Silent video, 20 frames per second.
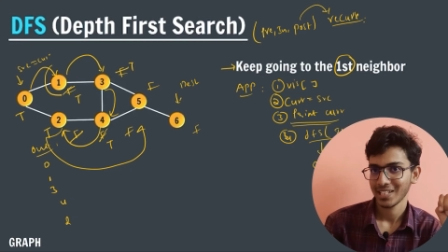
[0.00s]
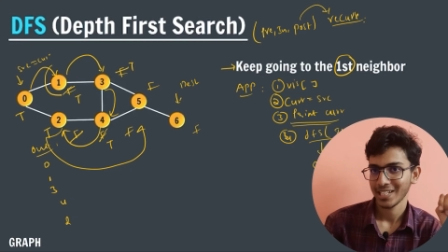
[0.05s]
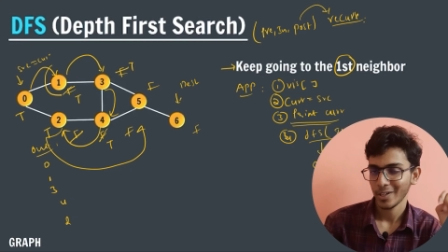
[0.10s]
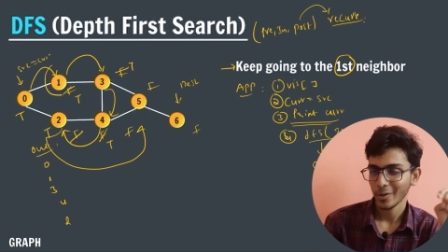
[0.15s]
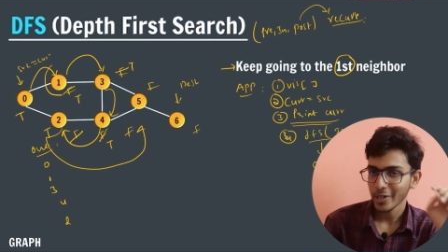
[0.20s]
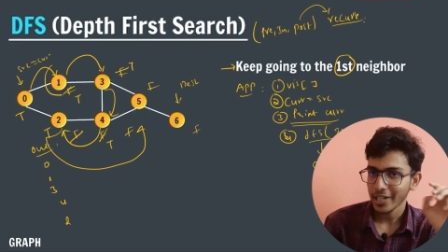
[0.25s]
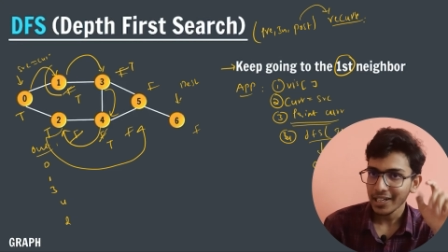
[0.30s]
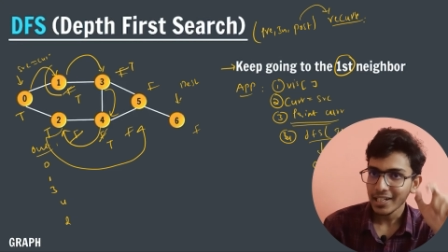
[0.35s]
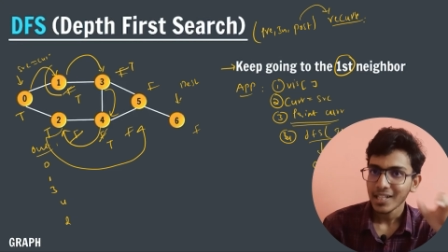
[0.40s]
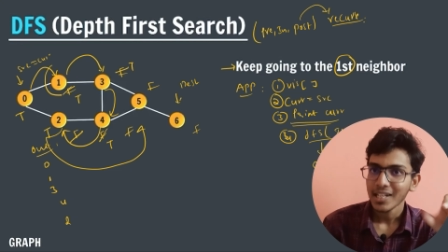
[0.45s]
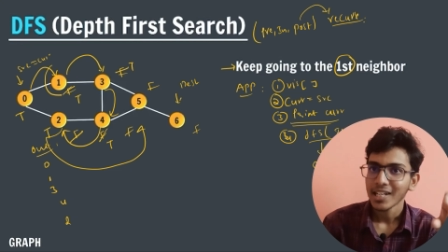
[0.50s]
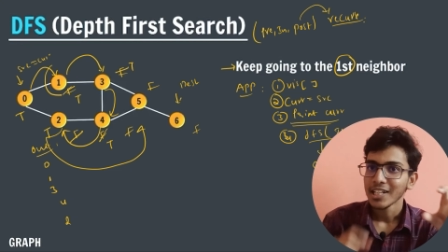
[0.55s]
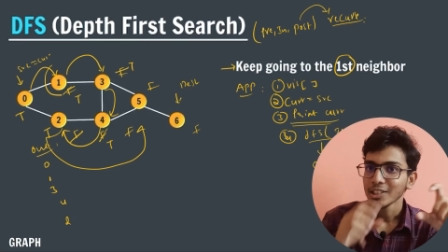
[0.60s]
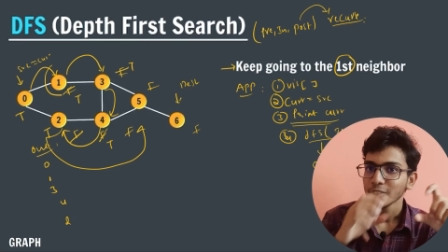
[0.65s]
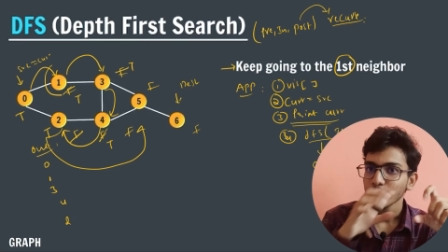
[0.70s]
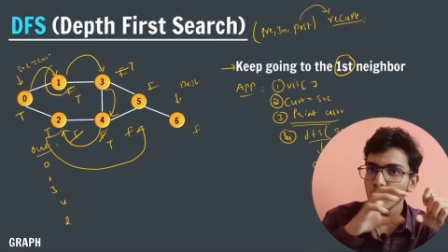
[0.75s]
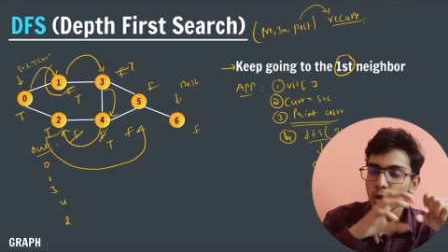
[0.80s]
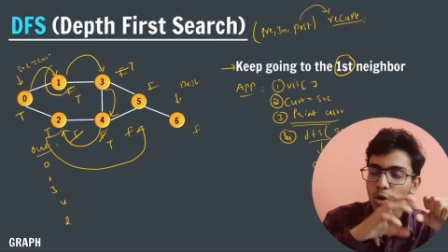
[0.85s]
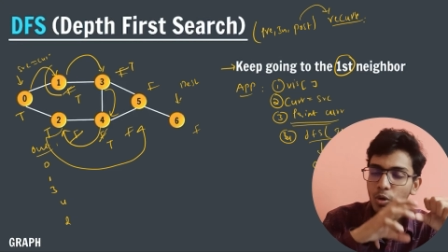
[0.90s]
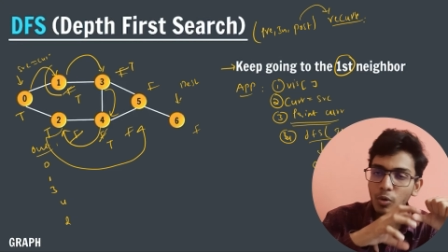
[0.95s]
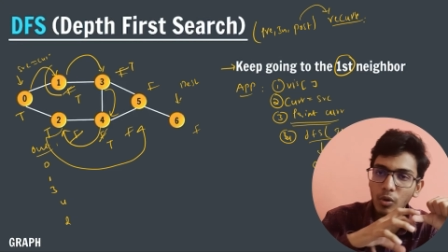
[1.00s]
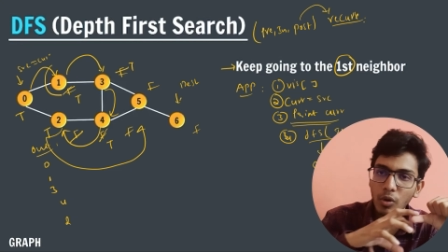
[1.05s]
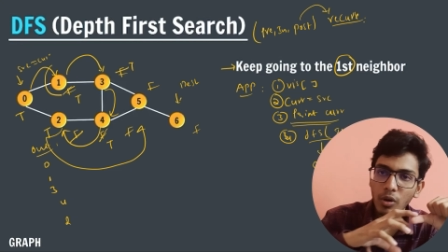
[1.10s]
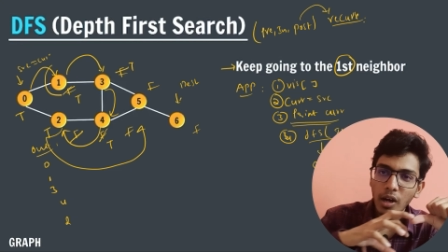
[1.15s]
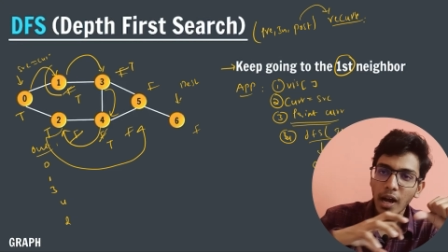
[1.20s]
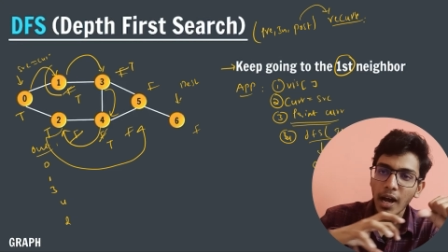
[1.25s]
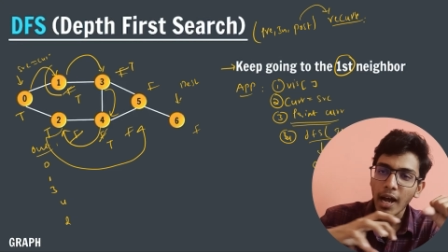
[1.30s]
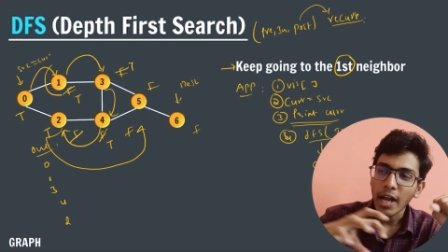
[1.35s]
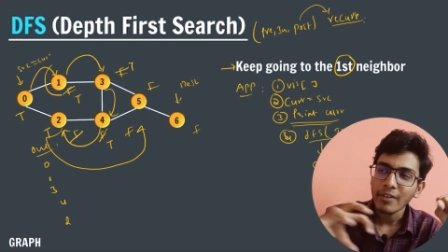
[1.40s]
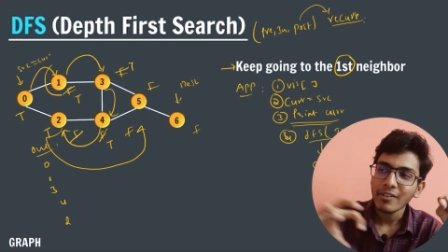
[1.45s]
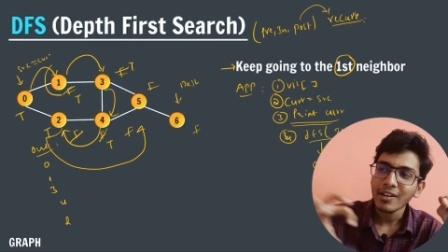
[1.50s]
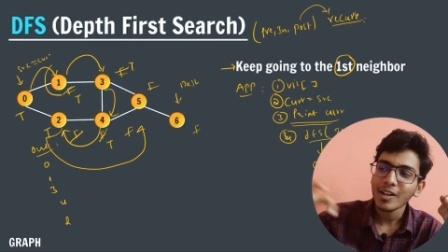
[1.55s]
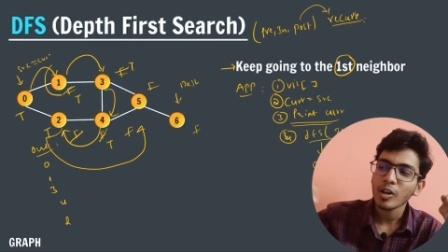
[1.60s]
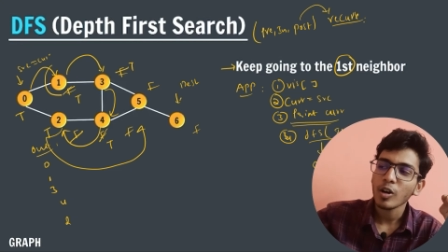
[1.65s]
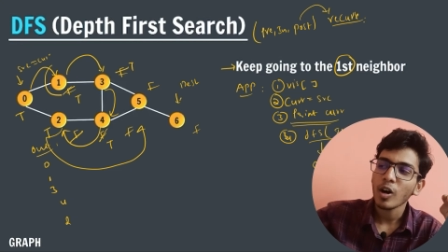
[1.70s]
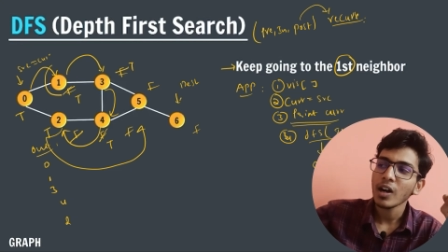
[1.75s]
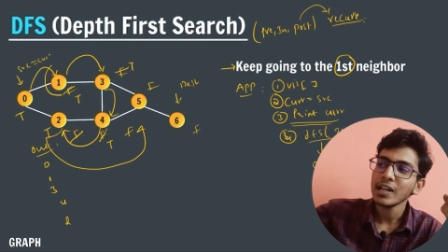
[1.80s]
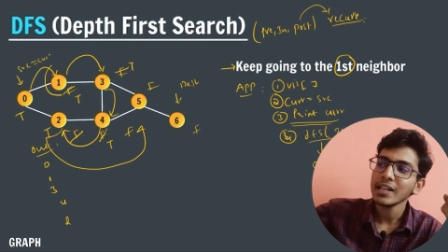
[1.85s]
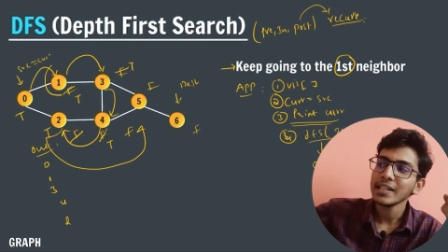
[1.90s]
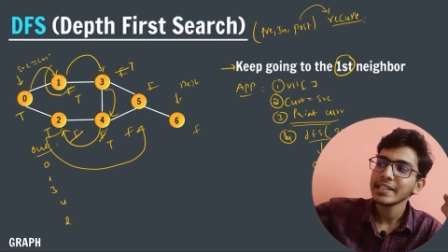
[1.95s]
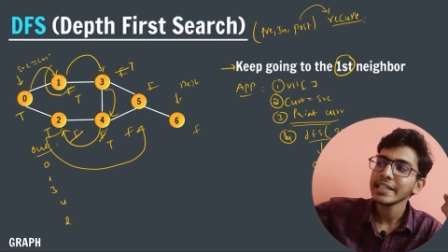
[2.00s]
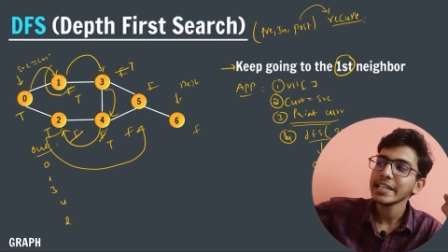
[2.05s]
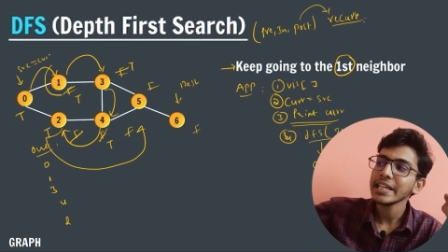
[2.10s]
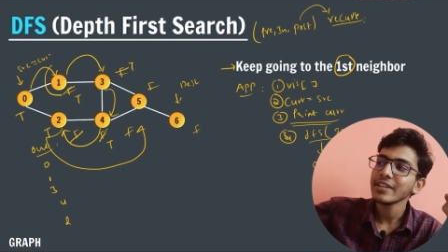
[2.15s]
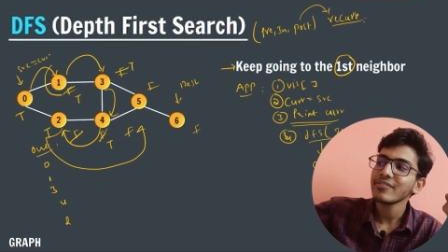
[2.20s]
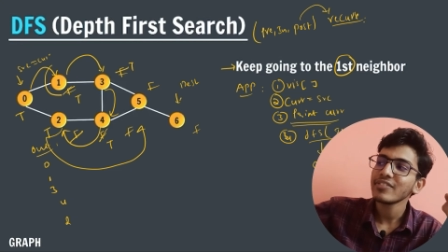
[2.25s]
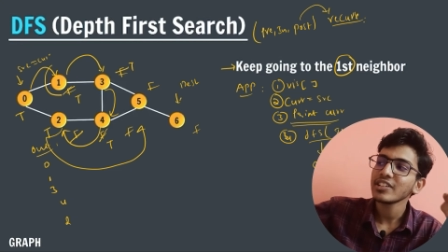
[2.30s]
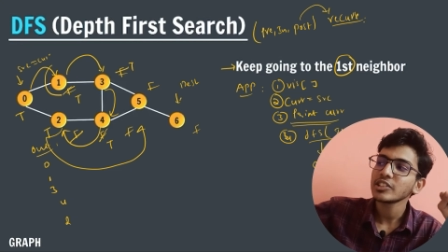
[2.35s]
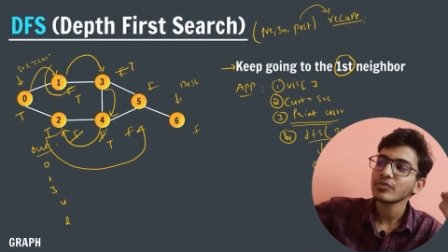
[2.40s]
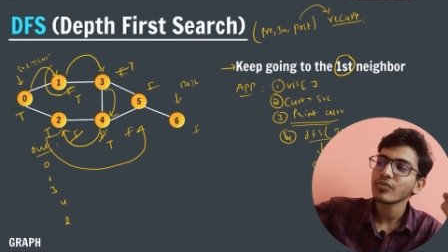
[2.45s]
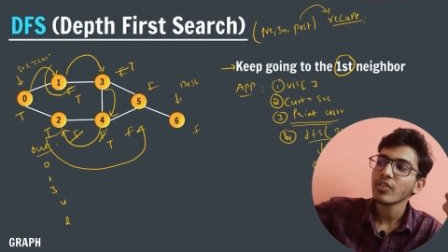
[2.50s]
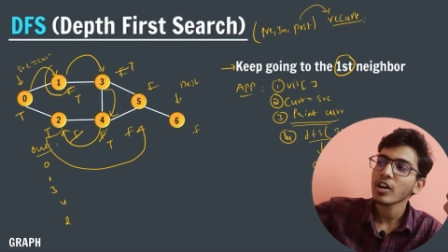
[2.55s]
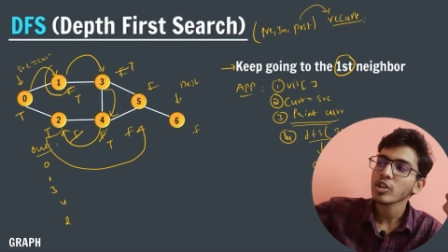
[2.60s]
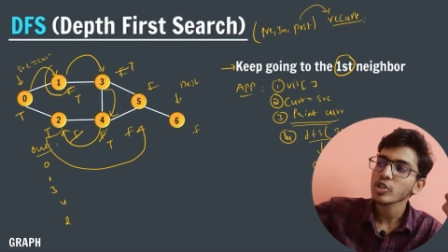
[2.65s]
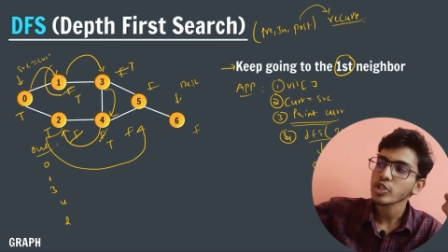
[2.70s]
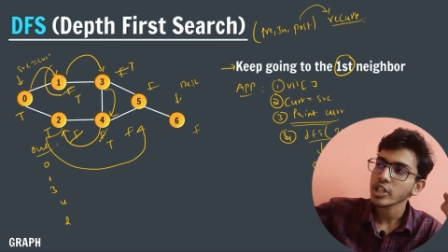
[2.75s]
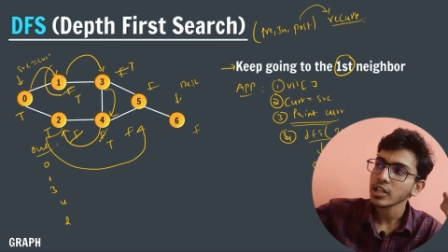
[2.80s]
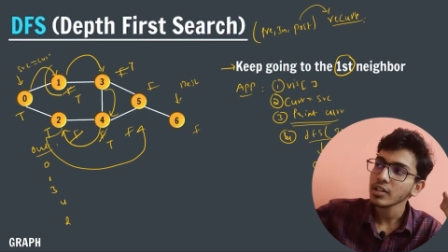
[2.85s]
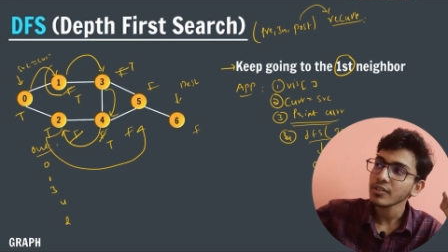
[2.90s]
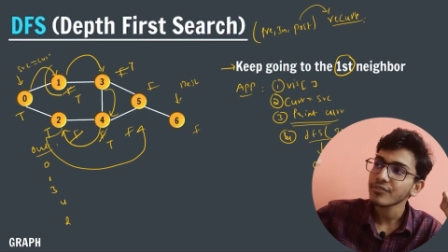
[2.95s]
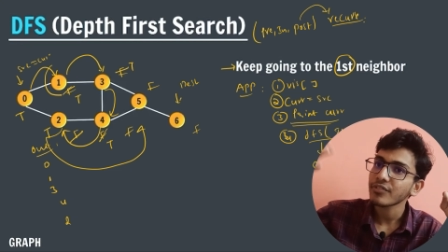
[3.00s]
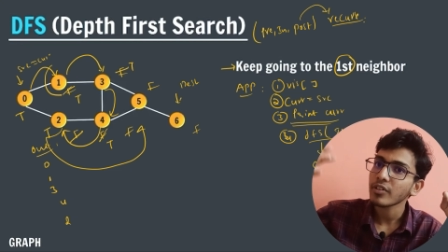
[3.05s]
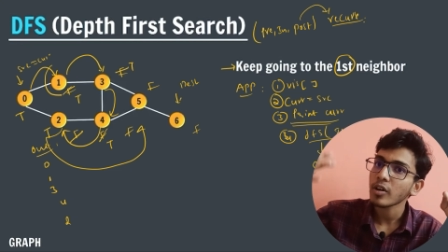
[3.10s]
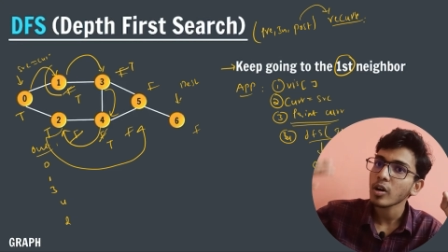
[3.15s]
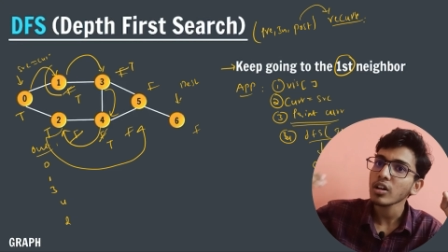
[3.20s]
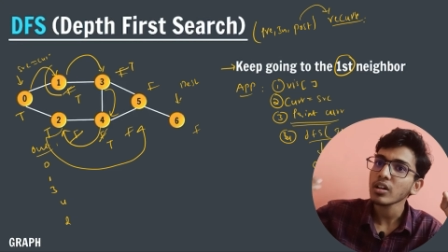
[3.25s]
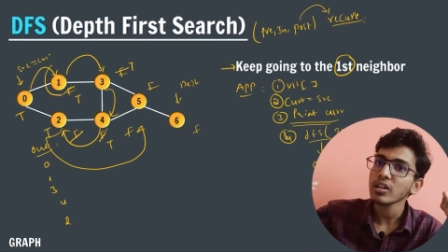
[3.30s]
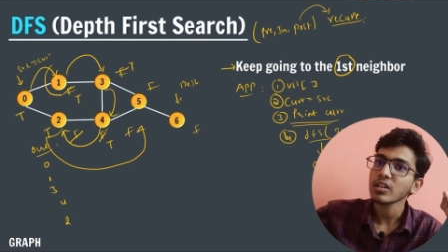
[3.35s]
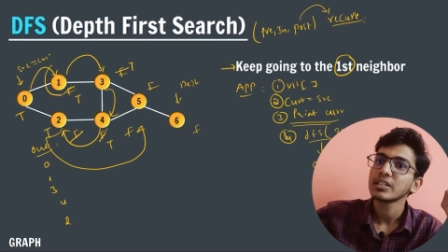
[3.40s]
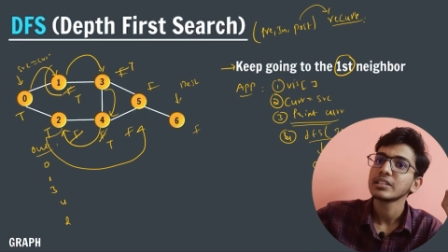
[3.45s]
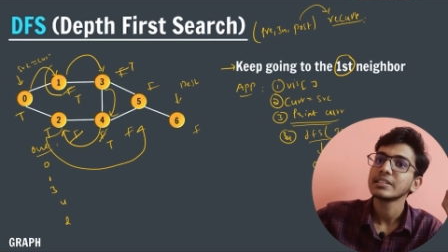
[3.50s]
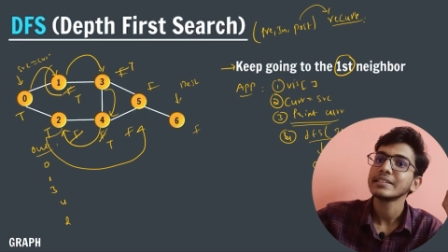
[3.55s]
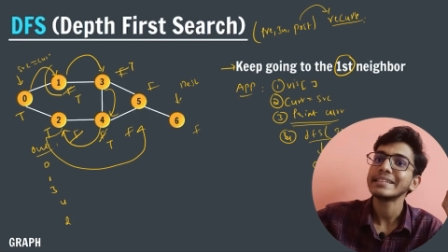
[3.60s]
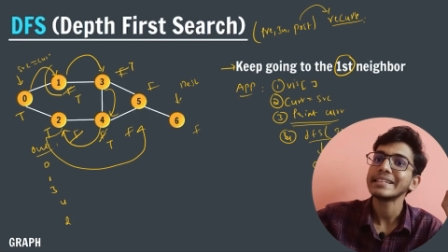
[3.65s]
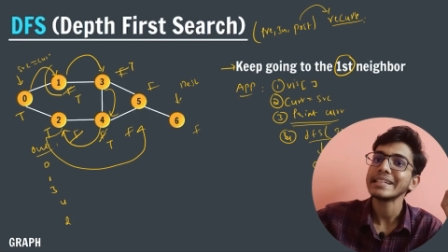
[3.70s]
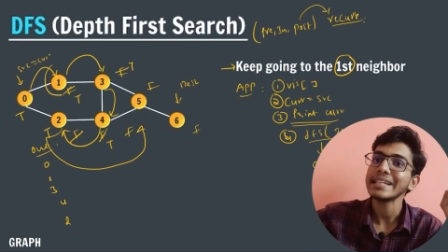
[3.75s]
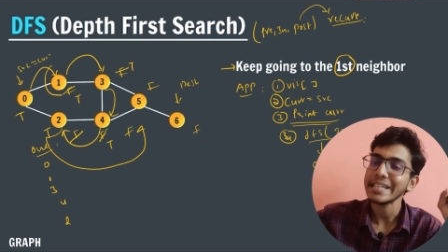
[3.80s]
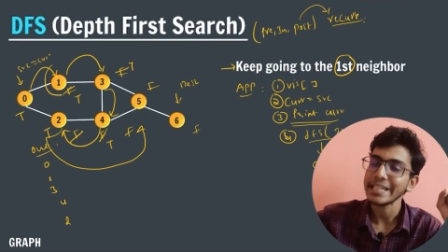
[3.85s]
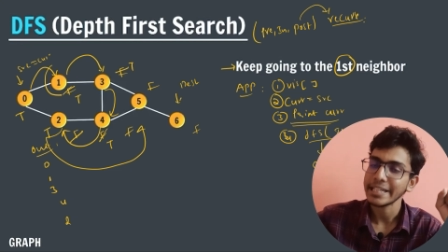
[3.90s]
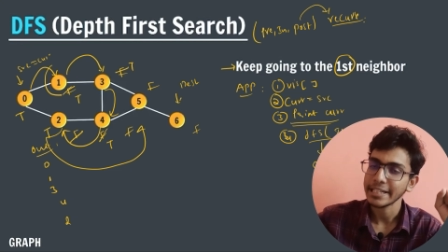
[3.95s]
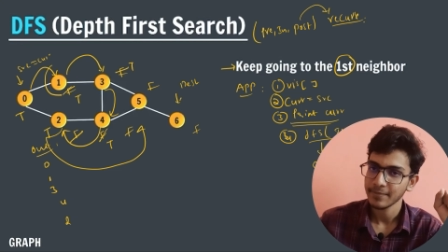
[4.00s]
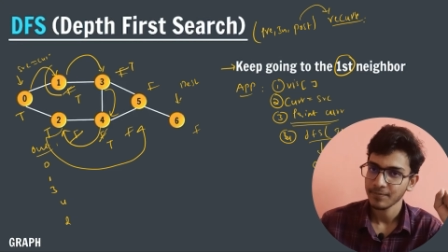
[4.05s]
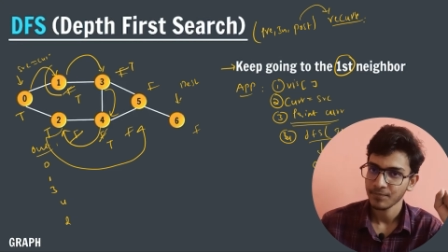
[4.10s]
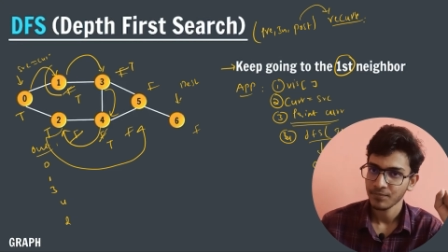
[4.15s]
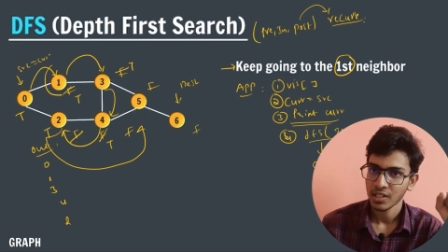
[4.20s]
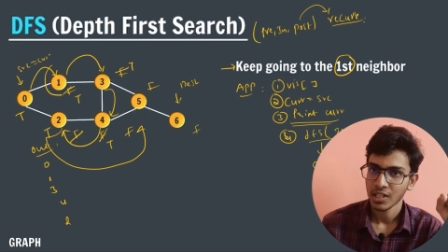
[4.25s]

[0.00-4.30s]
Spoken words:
Okay, so I will call DFS function for 3.